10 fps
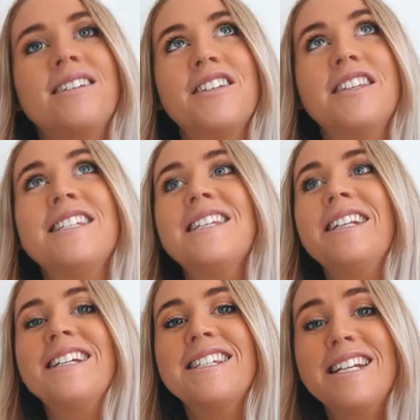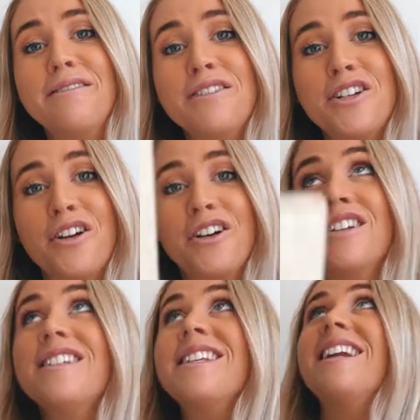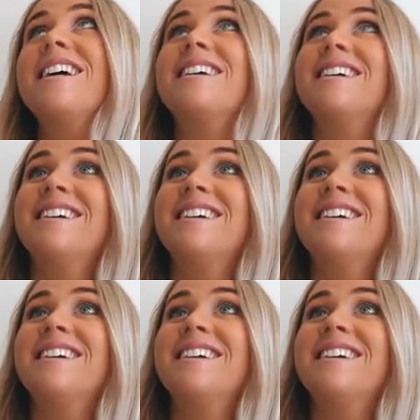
So this is something Stephen chose. I want to show